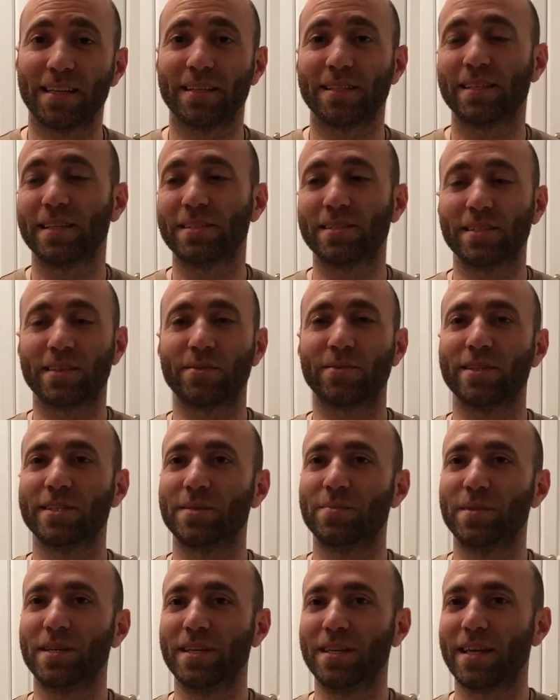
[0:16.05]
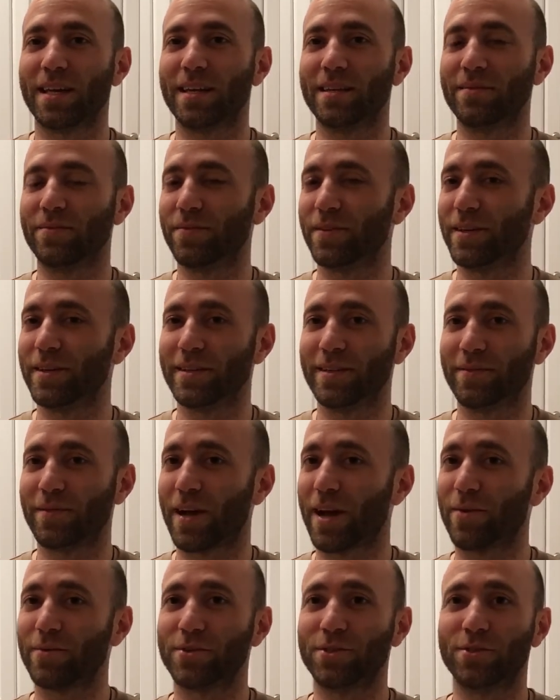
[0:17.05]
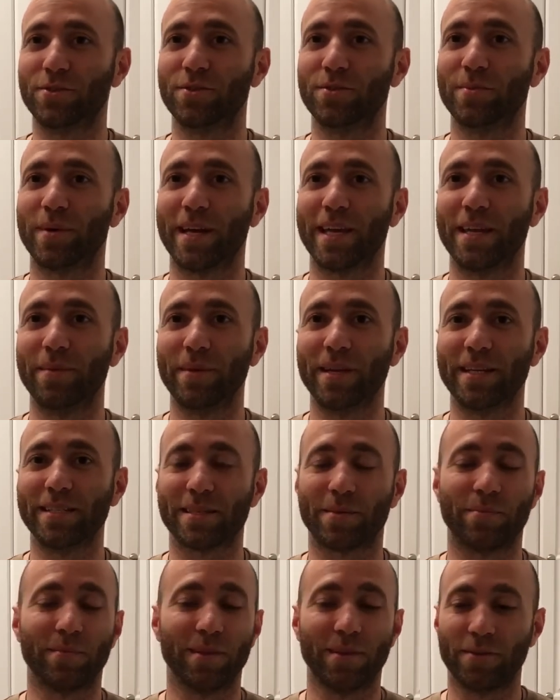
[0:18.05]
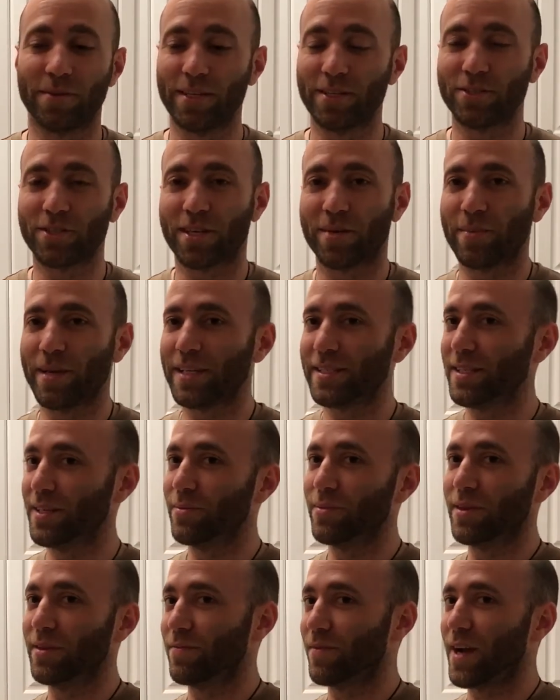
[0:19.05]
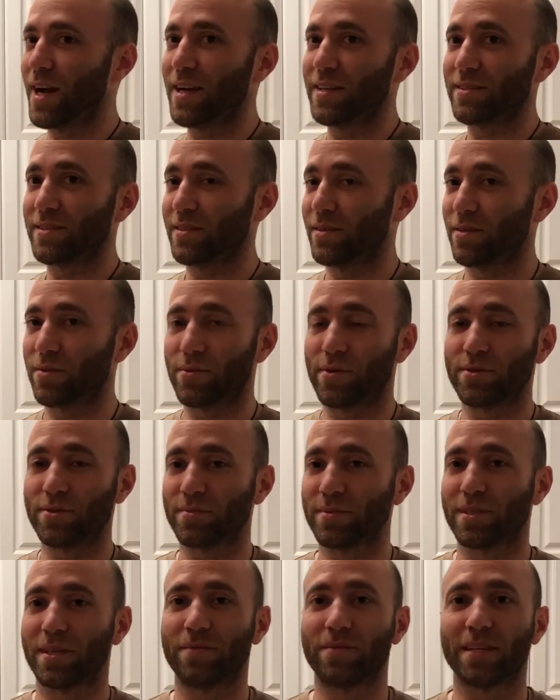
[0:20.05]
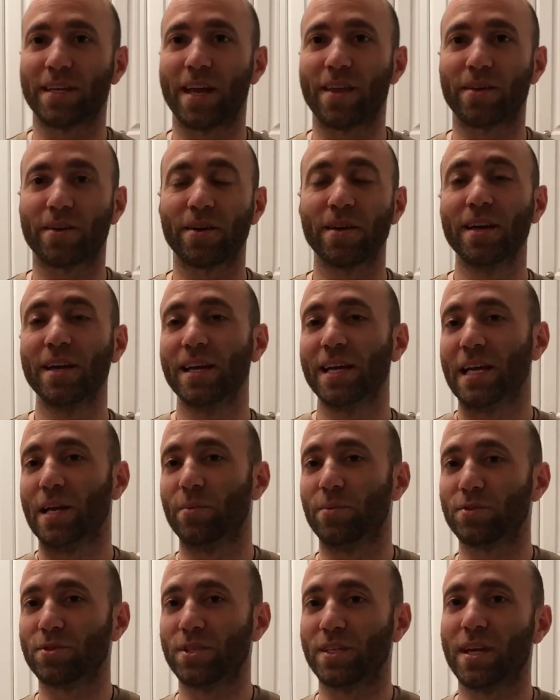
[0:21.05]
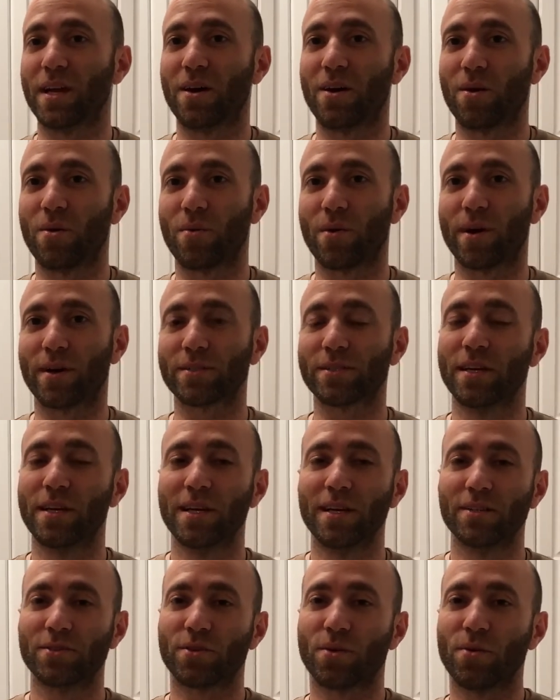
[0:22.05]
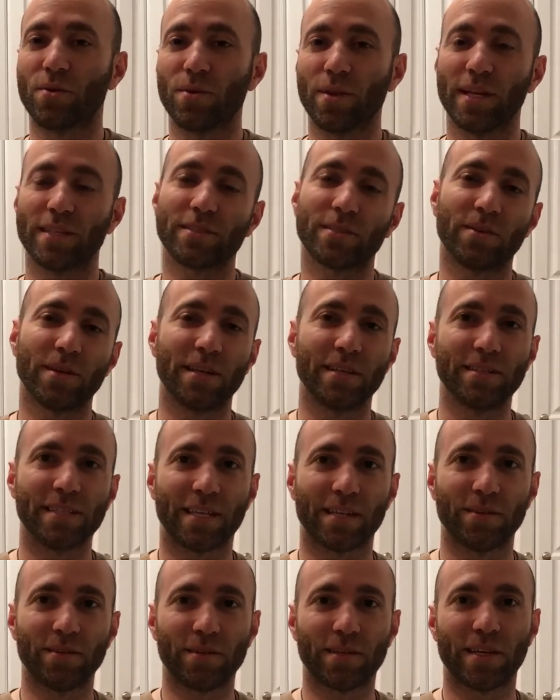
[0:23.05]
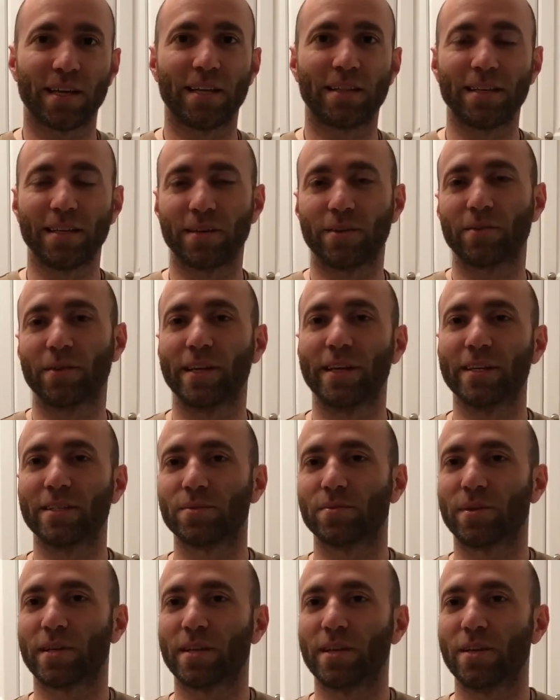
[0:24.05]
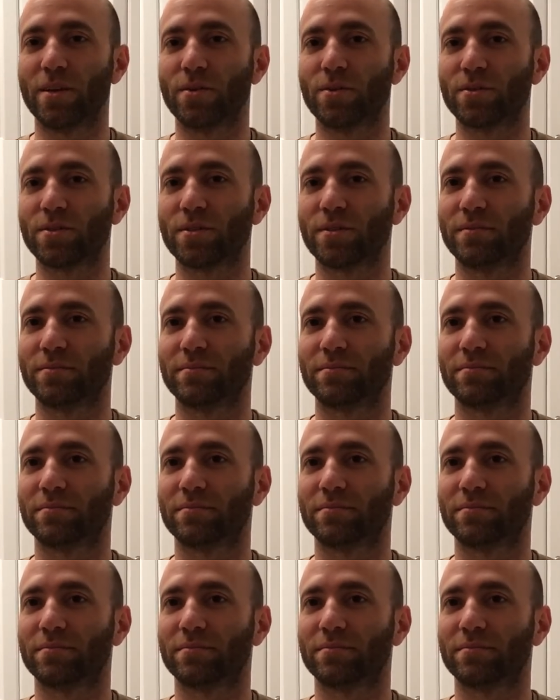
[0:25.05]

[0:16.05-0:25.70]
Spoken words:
This isn't going to be a definitive how-to by any means. I'm literally just going to make tea really fast and throw some stuff together, and we'll see how it works. So let's go ahead and take a look at the ingredients we're going to use.